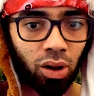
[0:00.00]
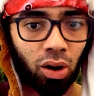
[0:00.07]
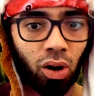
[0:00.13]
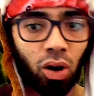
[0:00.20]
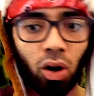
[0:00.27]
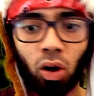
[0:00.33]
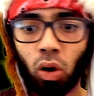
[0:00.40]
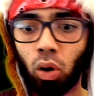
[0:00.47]

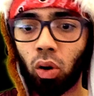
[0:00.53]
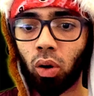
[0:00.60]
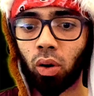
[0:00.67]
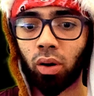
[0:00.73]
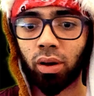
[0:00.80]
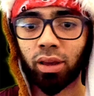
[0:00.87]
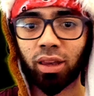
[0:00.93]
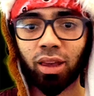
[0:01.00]
Oh,
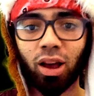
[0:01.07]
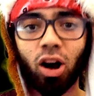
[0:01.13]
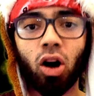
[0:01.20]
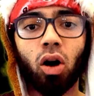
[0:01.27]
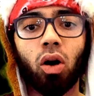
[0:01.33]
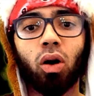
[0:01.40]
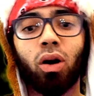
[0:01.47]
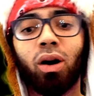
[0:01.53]
he,
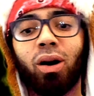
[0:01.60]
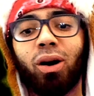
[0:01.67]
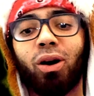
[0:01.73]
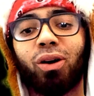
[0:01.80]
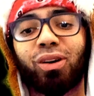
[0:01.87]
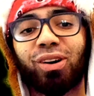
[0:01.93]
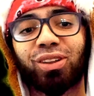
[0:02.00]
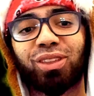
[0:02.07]
oh, oh
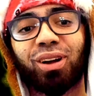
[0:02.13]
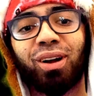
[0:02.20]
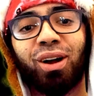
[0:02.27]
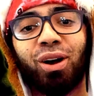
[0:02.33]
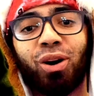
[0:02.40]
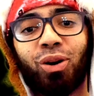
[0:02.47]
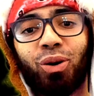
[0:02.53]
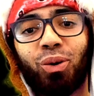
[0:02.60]
god. The,
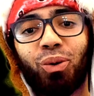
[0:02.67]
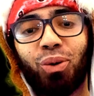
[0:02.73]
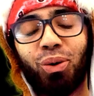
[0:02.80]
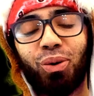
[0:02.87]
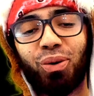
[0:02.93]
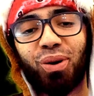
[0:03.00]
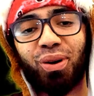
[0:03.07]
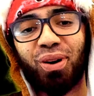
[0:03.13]

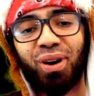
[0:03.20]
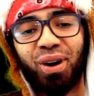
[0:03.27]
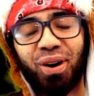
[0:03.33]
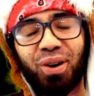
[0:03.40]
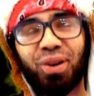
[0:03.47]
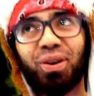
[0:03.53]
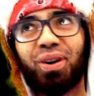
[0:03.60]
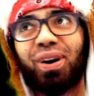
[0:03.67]
ooh,
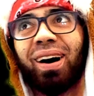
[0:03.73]
ooh.